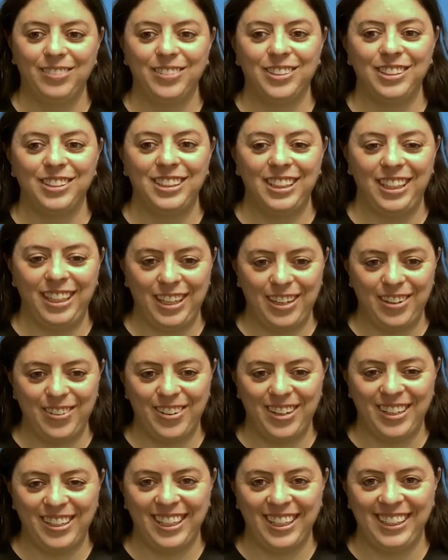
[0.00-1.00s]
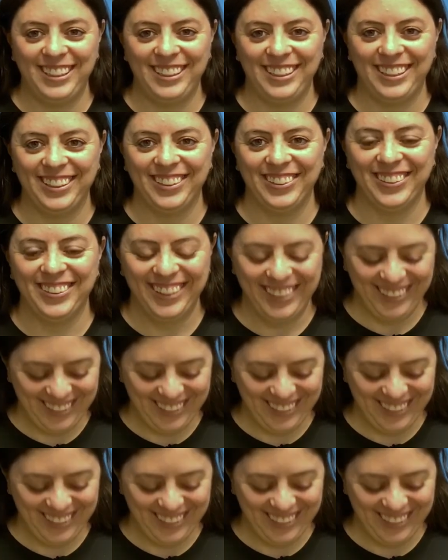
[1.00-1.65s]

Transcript: we'll see how well I do.